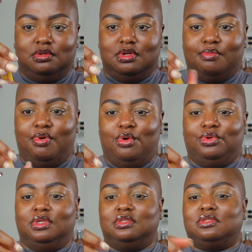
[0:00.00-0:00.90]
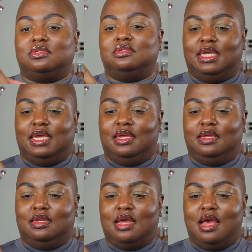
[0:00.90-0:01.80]
components,
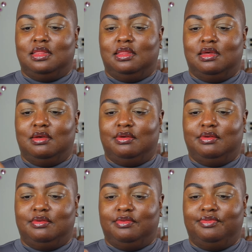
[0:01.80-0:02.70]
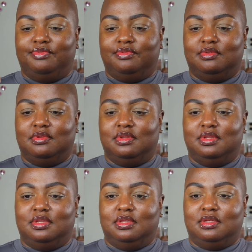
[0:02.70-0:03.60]
and I love
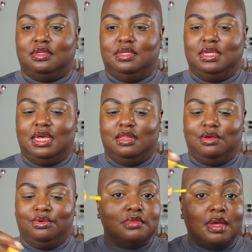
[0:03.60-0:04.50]
yellow.